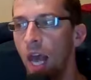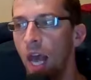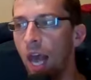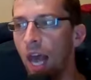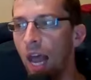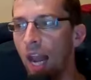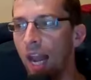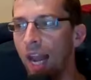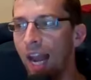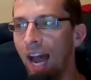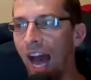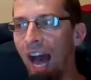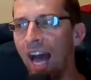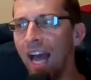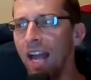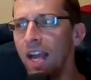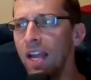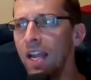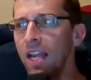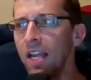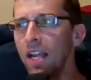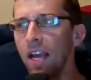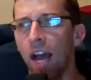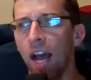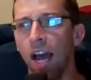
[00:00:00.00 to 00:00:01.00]
And
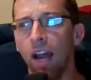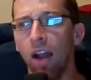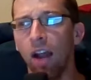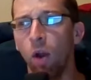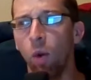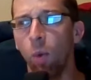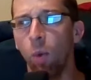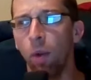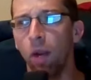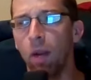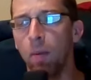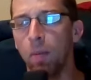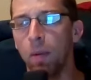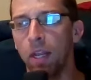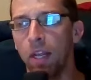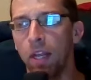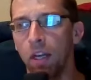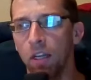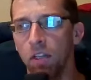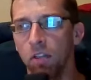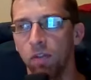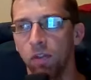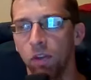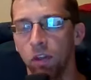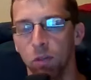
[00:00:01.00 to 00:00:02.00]
I don't know what anybody
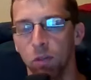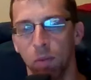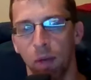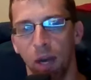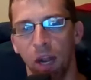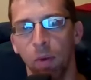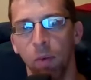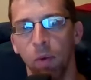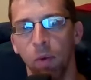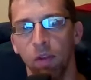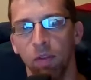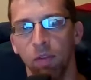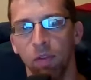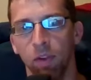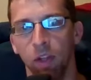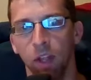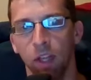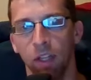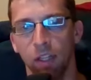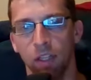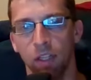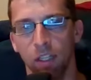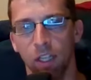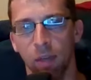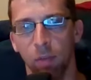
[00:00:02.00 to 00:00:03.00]
else feels, but I really feel
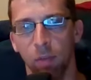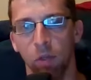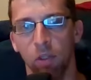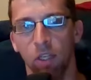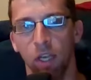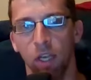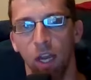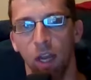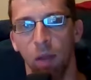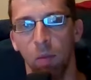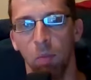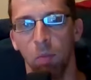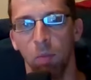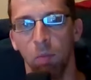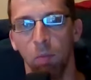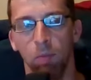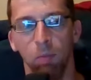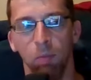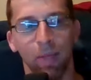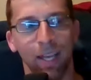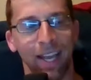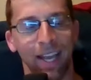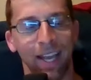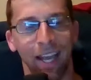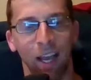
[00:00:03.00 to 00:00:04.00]
like summertime
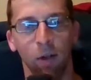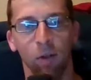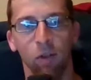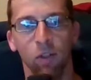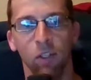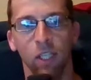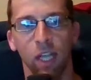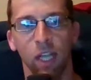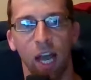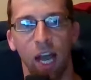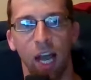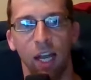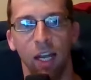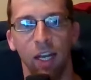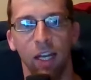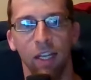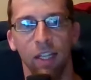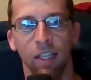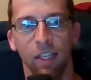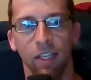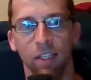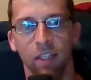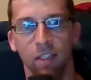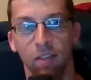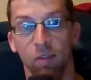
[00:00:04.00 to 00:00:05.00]
being outside
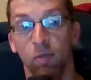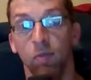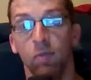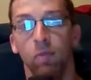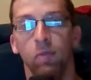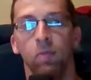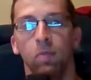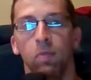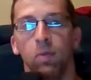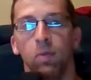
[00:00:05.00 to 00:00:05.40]
is,